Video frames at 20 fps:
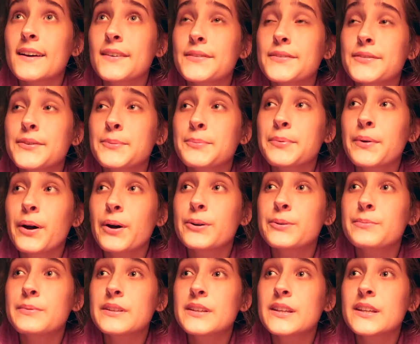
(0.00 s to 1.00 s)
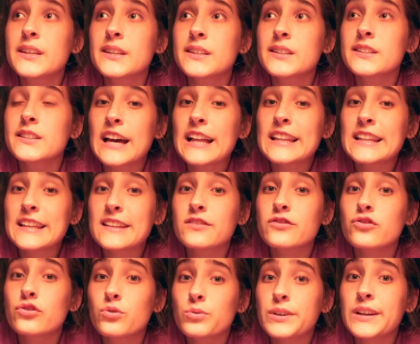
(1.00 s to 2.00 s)
for probably at
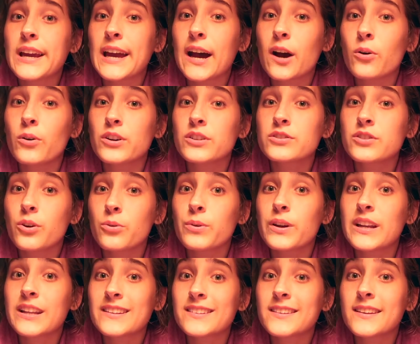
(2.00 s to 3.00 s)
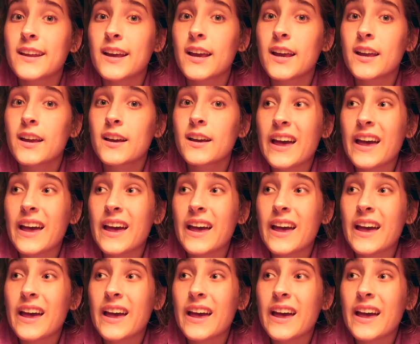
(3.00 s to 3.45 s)
least 3 hours already today,